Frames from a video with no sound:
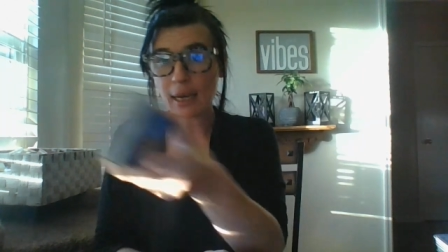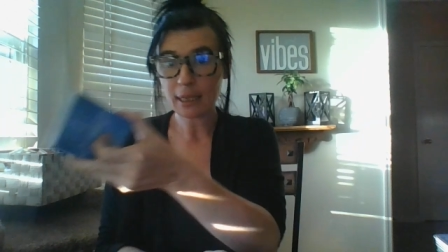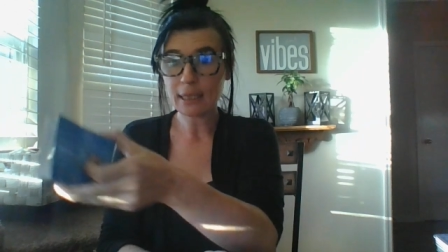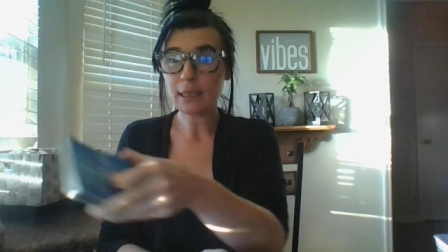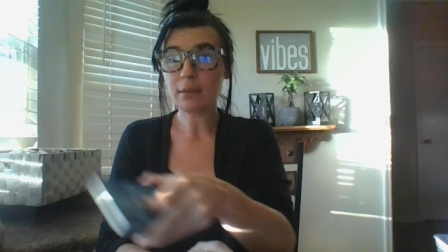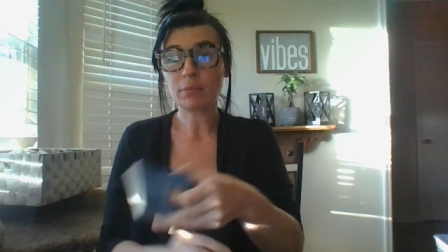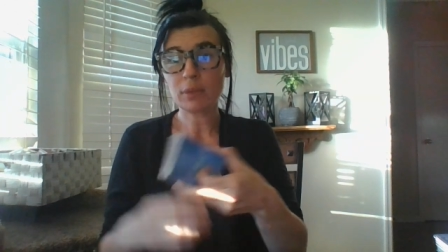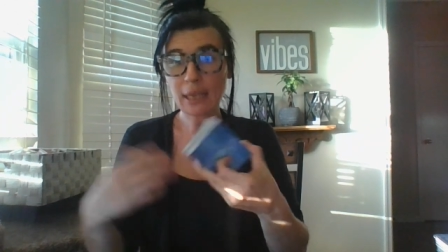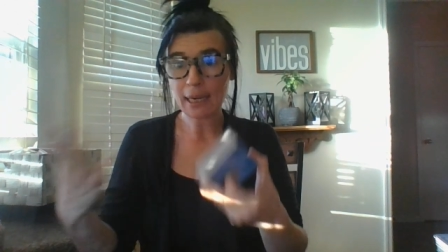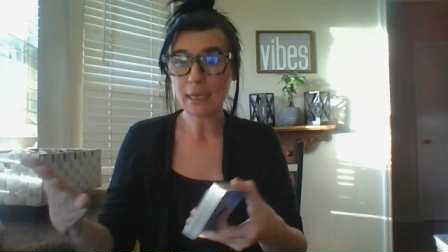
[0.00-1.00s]
i.e.,
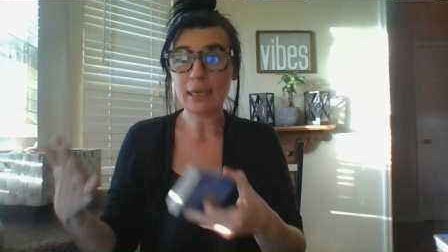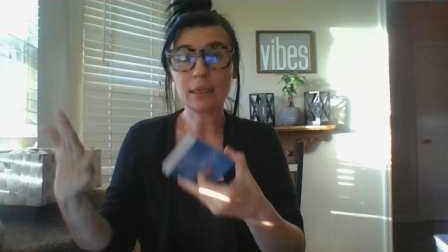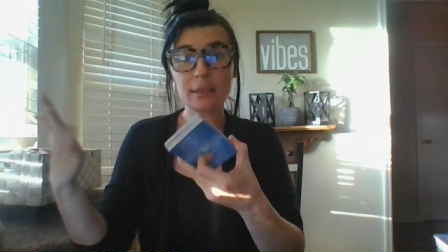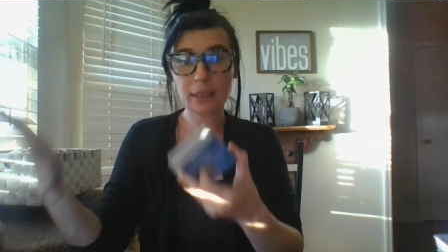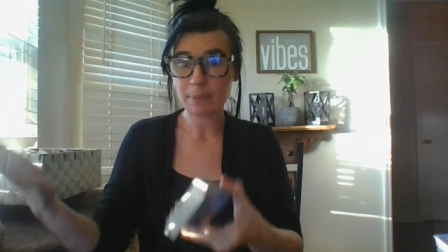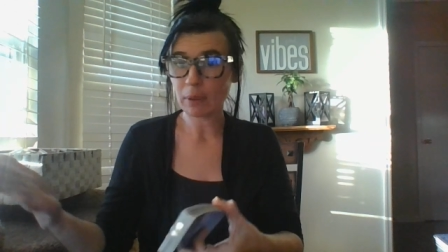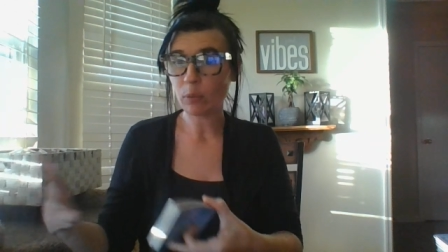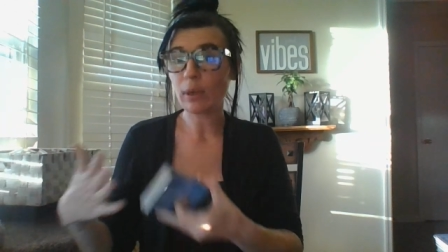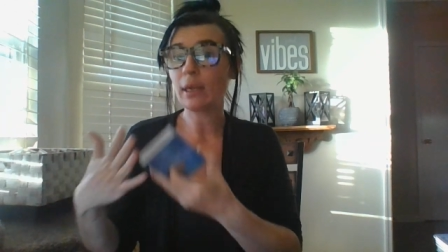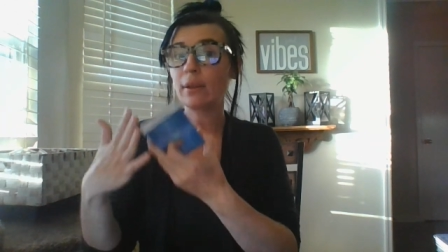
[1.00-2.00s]
dating,
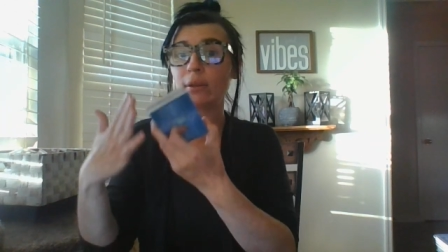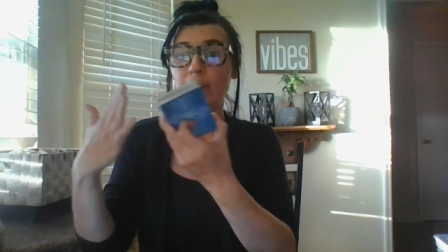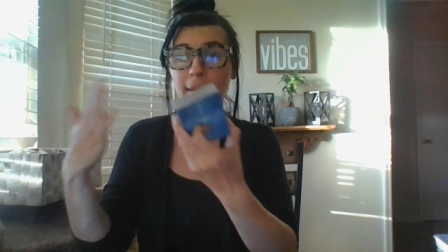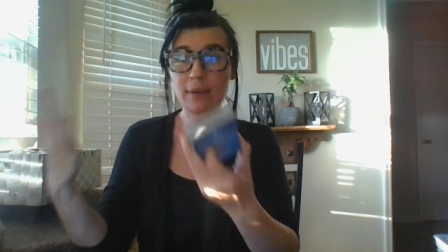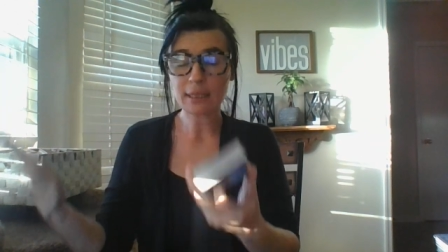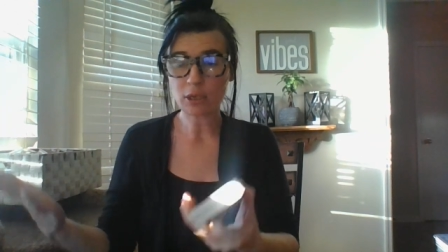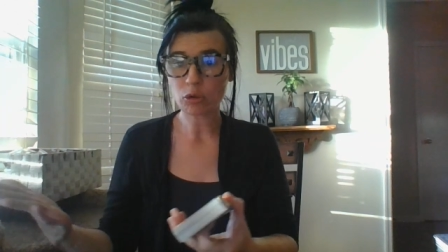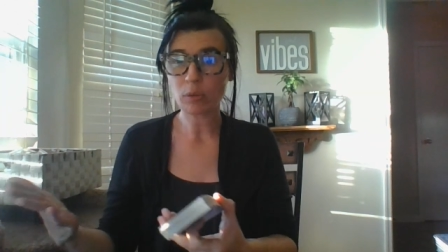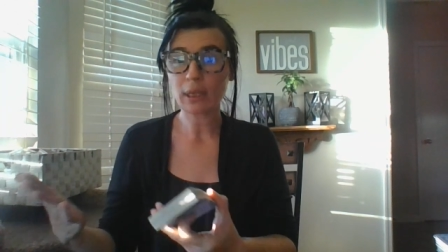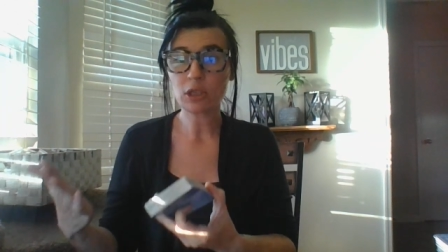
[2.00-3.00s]
sleeping with, having
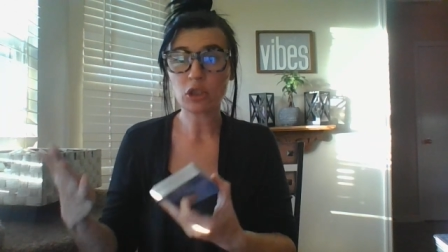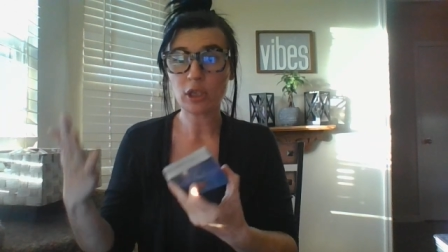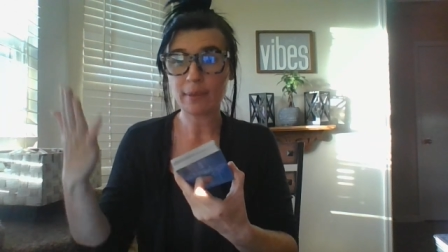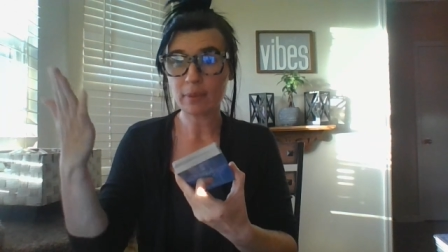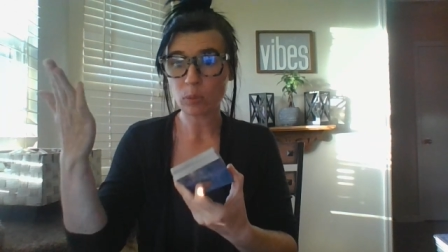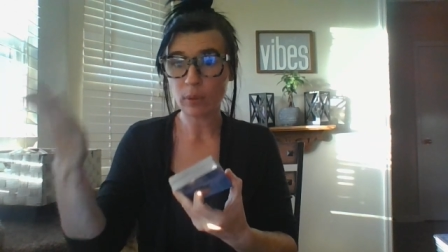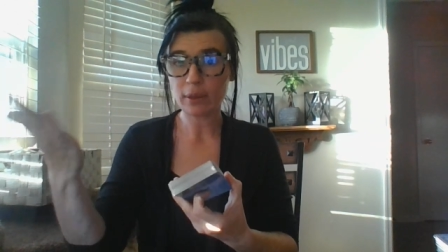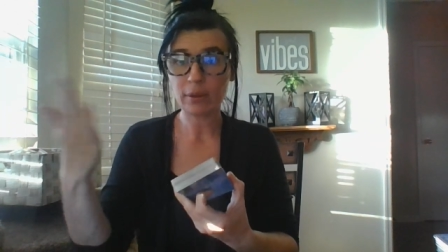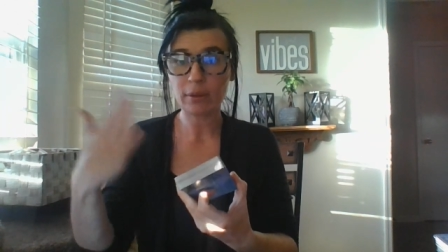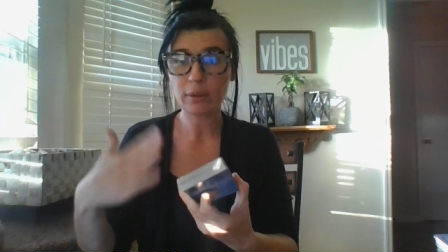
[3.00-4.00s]
sexual relationships
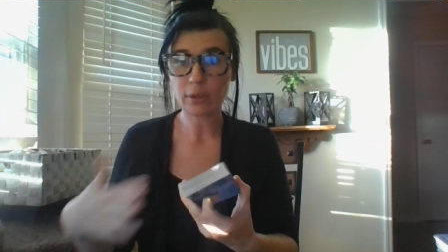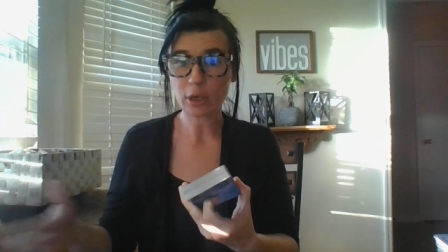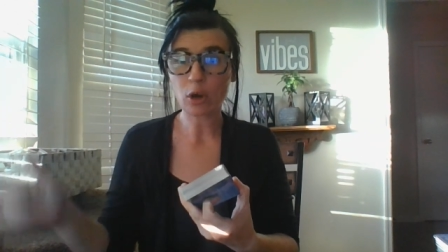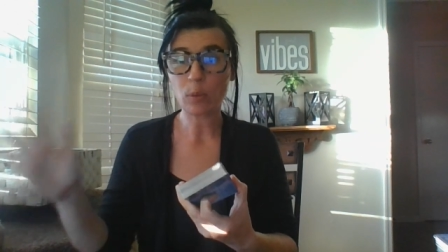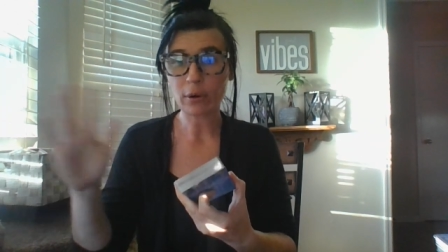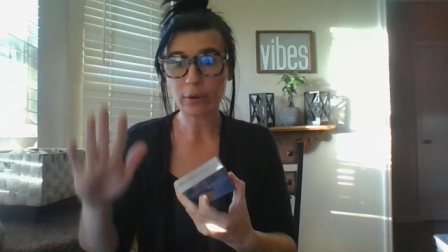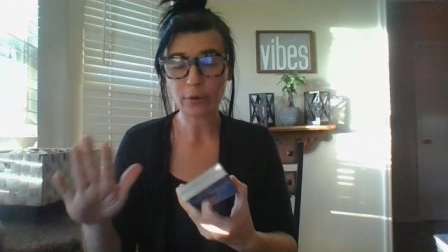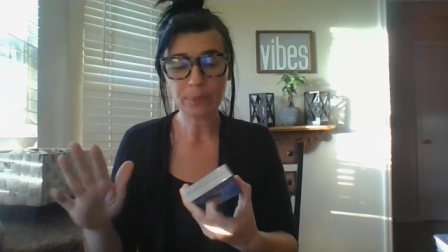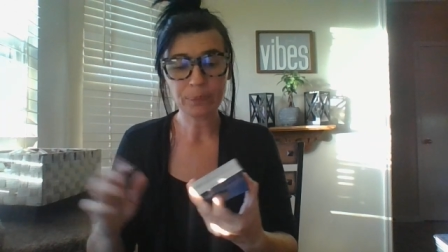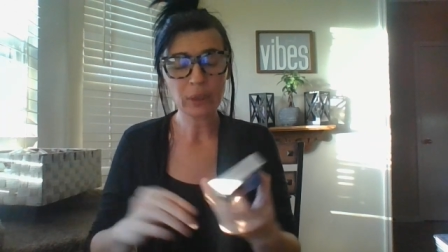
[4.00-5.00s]
with the coworker.